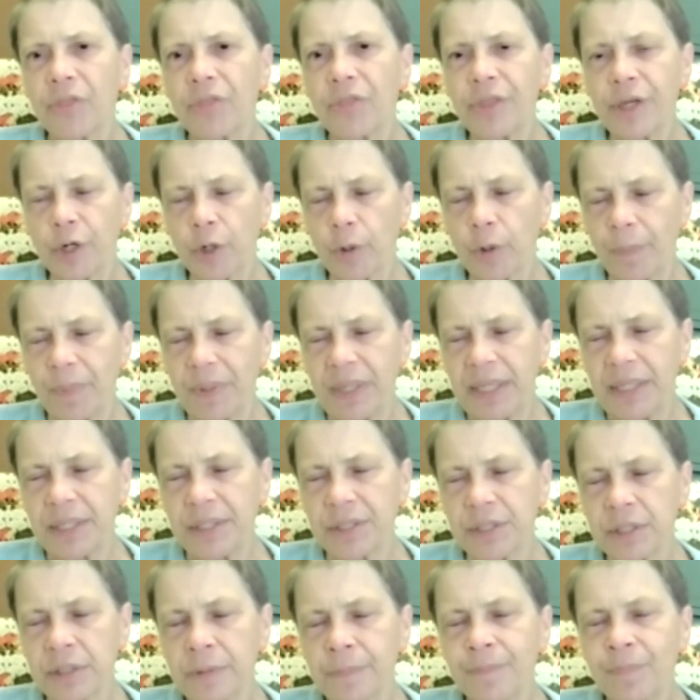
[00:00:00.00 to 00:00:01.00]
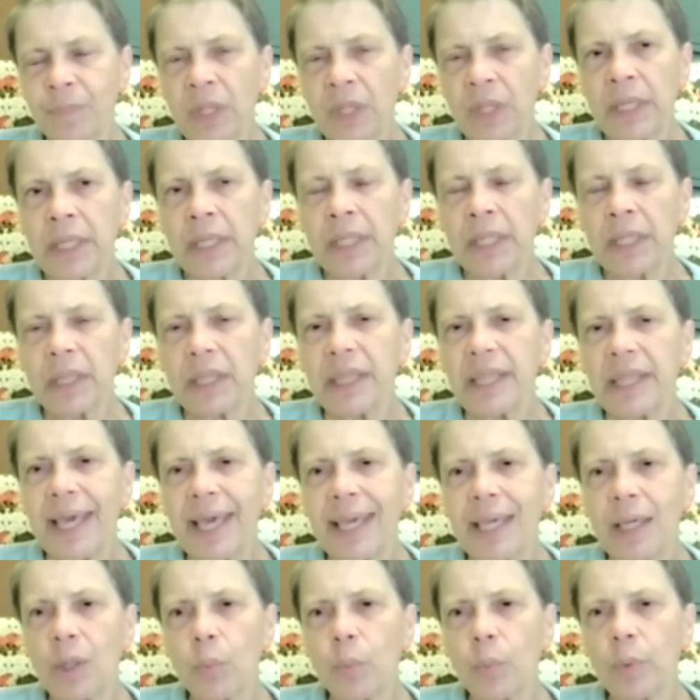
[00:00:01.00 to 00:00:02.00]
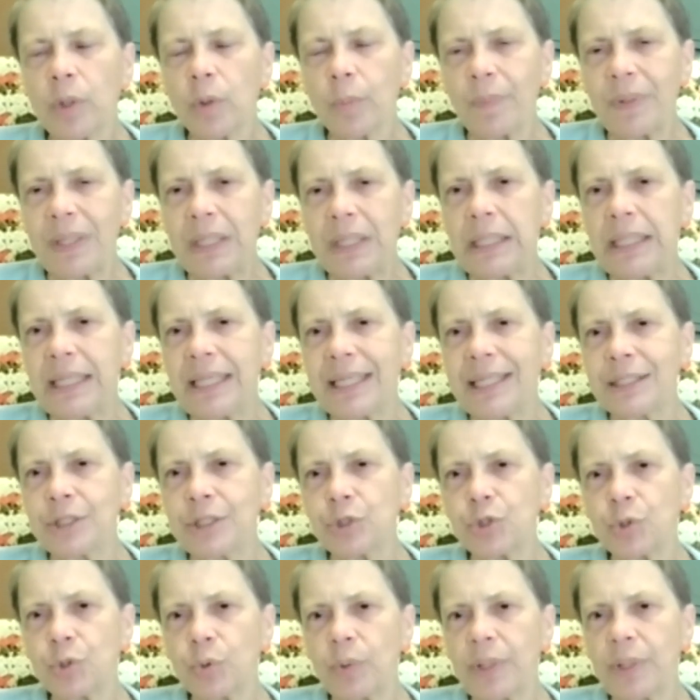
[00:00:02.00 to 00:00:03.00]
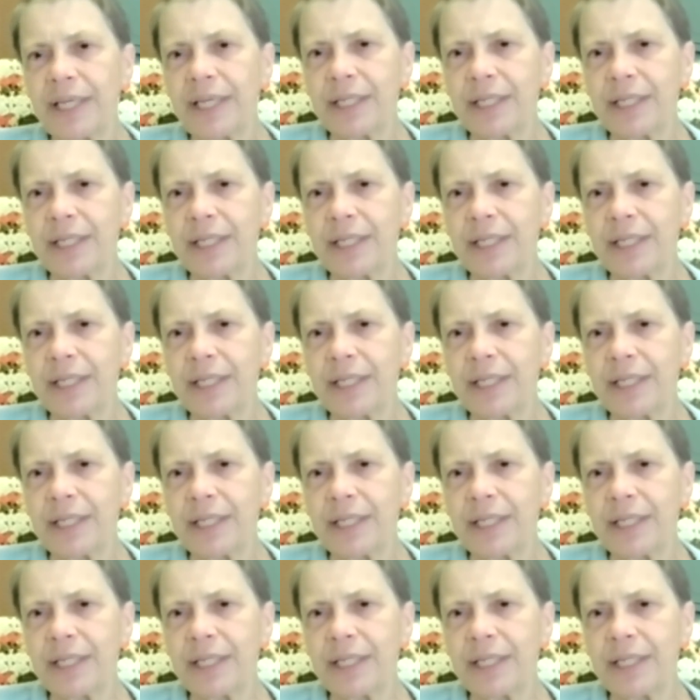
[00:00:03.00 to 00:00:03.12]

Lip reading: therapies, they will begin to